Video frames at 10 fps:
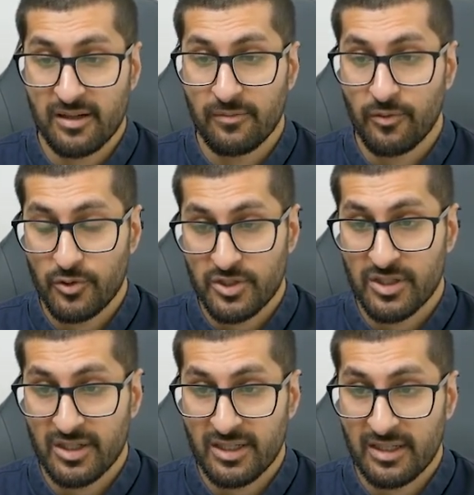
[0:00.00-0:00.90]

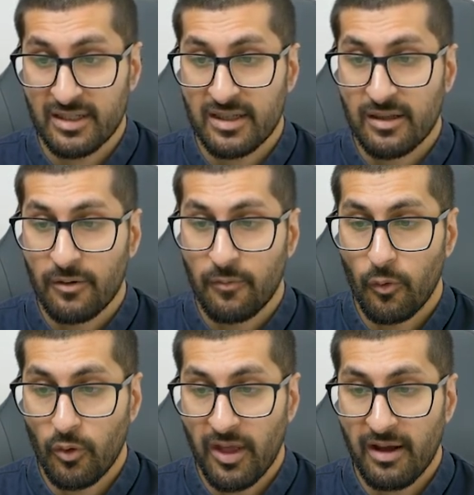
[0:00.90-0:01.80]
unfortunately,
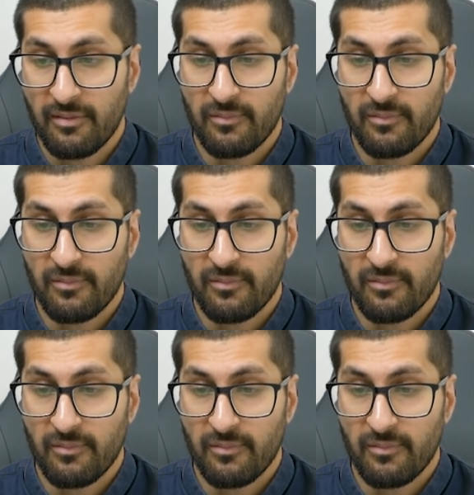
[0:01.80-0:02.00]
for that.